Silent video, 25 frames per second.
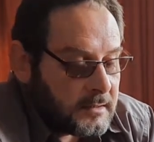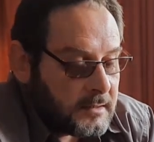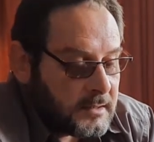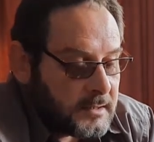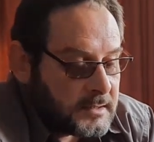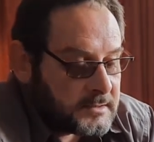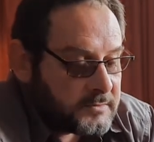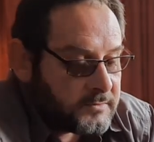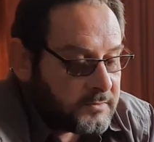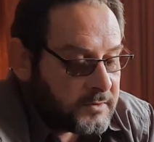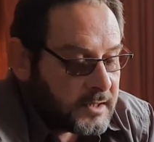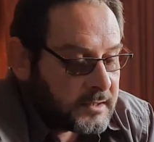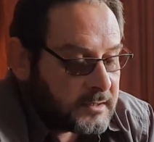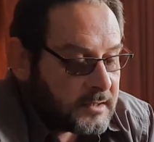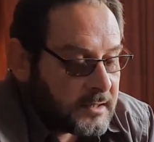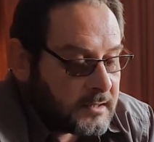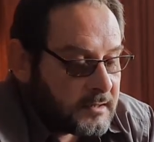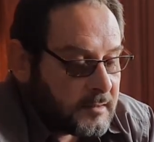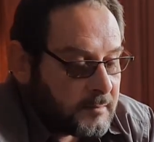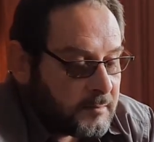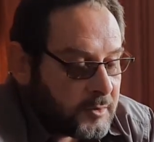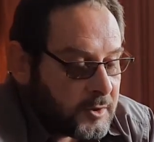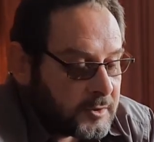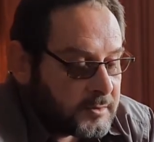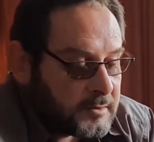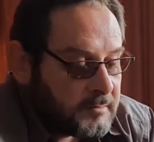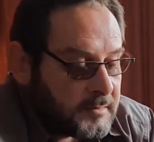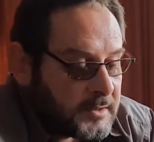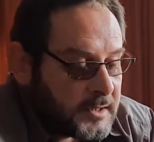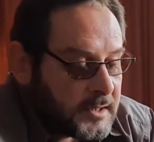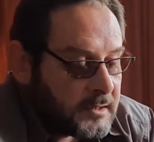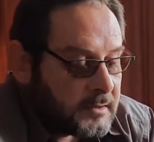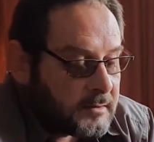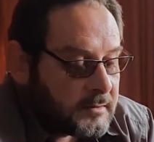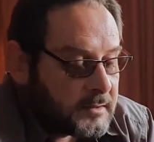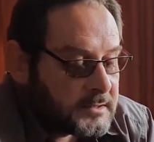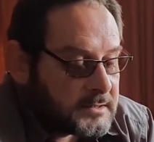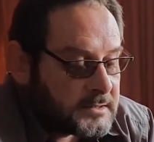It's right at the bottom
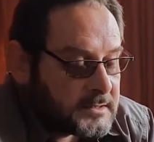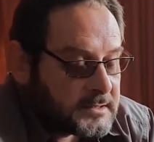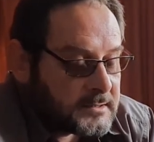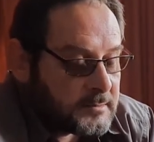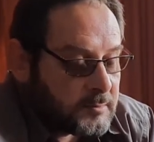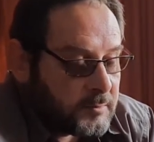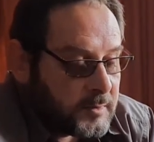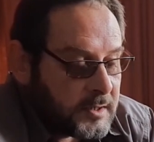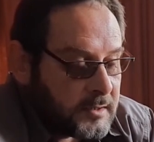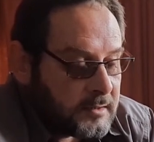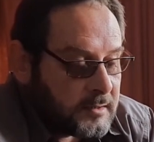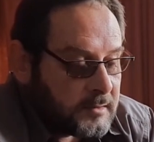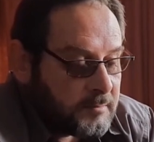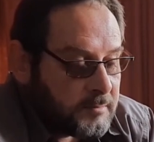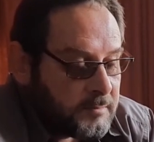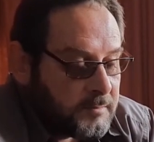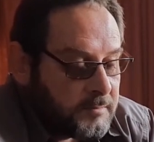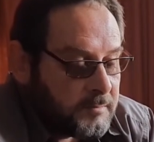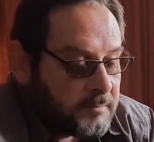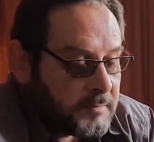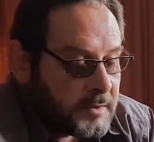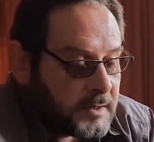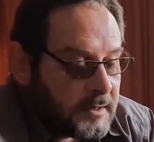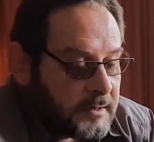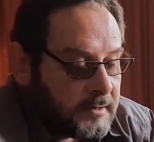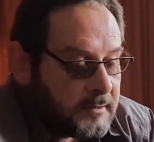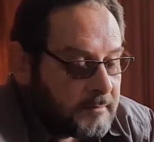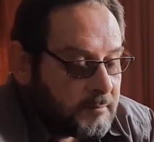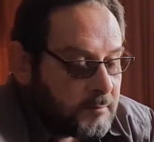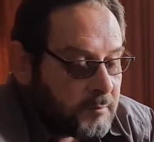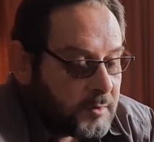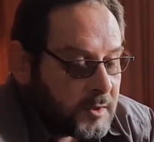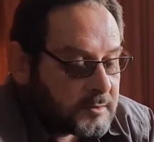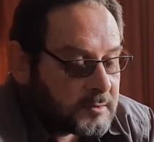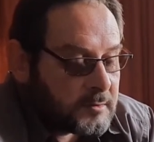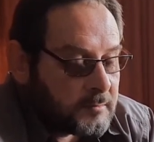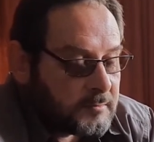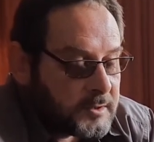now. It's where the
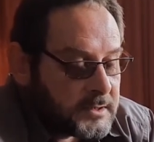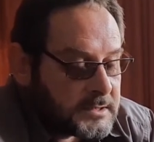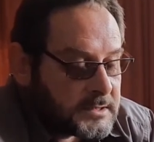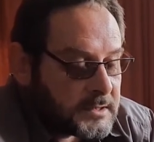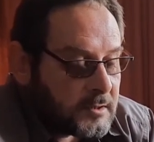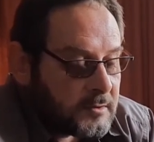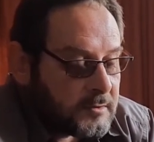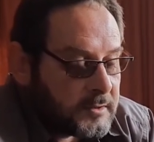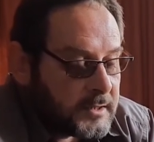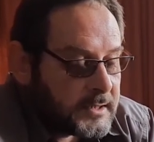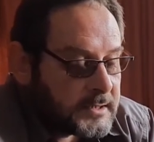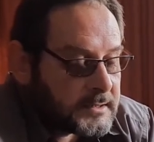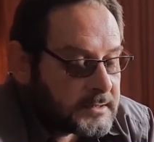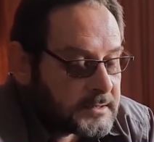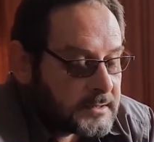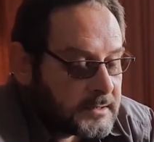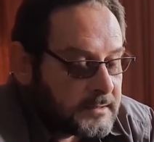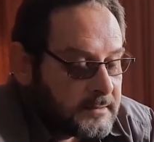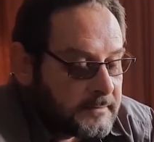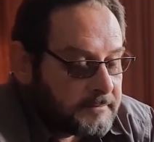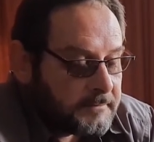bottomless hole is.